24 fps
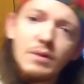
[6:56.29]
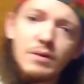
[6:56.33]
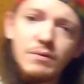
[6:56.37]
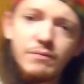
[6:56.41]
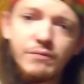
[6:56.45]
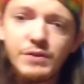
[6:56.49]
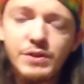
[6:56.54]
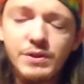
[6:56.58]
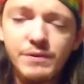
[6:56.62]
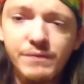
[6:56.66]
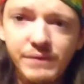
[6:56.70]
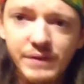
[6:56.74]

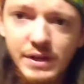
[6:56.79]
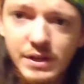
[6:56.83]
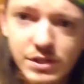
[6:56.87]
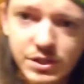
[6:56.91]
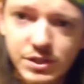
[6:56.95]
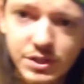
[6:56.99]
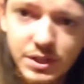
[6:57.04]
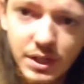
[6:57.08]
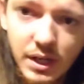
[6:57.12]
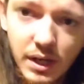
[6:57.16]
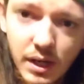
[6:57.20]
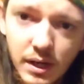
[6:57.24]
for the
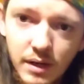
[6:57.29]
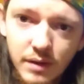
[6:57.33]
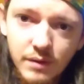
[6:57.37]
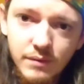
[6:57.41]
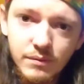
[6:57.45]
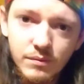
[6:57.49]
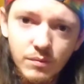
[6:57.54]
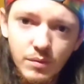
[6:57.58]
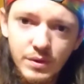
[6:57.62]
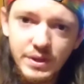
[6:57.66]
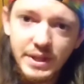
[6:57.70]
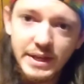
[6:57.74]
fish,
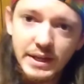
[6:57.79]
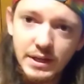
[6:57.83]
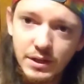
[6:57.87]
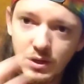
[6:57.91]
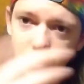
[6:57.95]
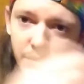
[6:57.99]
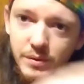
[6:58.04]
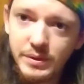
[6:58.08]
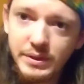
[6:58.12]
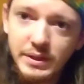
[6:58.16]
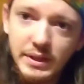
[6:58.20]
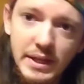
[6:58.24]
where they can
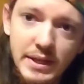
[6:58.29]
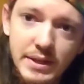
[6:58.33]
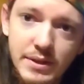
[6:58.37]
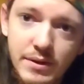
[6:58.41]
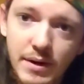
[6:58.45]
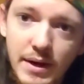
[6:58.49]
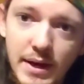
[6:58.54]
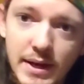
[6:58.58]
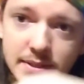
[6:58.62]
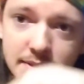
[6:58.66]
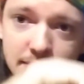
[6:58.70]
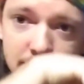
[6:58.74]
go and lay their
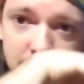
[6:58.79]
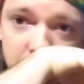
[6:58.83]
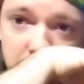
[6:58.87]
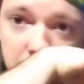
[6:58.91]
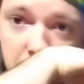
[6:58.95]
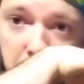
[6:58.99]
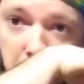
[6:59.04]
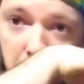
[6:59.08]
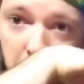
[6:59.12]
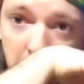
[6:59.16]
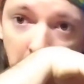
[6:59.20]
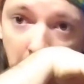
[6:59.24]
eggs and
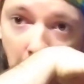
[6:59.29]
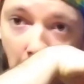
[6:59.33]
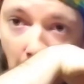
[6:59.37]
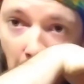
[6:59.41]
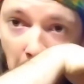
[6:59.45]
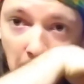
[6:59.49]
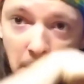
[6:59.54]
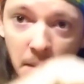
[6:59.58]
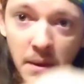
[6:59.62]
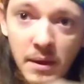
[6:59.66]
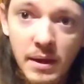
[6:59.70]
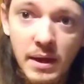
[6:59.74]
stuff,
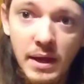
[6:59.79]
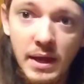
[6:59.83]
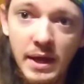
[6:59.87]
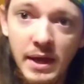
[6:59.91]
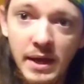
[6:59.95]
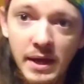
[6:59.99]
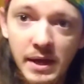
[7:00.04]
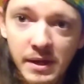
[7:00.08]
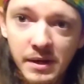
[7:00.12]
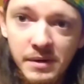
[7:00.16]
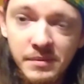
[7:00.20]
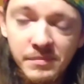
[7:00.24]

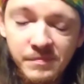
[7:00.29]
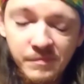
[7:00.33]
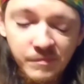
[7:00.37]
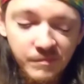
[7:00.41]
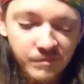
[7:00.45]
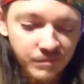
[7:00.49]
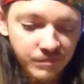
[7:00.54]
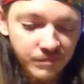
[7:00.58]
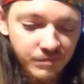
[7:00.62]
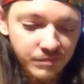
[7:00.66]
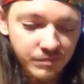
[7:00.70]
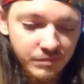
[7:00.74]
and
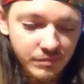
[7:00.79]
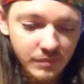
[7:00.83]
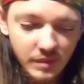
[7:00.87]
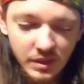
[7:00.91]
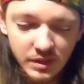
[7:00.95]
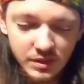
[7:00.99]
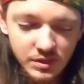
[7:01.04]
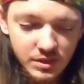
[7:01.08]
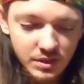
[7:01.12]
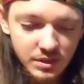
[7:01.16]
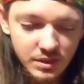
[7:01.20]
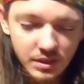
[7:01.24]

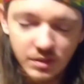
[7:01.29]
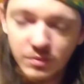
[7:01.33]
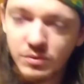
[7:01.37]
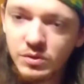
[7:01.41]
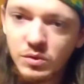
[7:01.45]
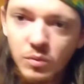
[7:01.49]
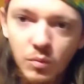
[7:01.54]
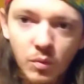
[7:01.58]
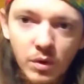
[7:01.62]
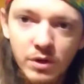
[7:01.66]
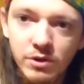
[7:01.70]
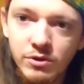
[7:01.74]
it was
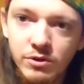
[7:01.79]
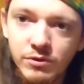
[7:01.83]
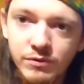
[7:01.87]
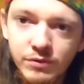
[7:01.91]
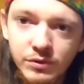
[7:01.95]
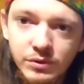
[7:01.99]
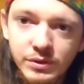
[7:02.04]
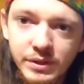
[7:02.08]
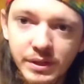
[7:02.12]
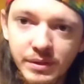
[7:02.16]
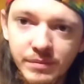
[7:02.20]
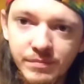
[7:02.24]
a wonderful
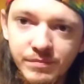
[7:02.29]
deal.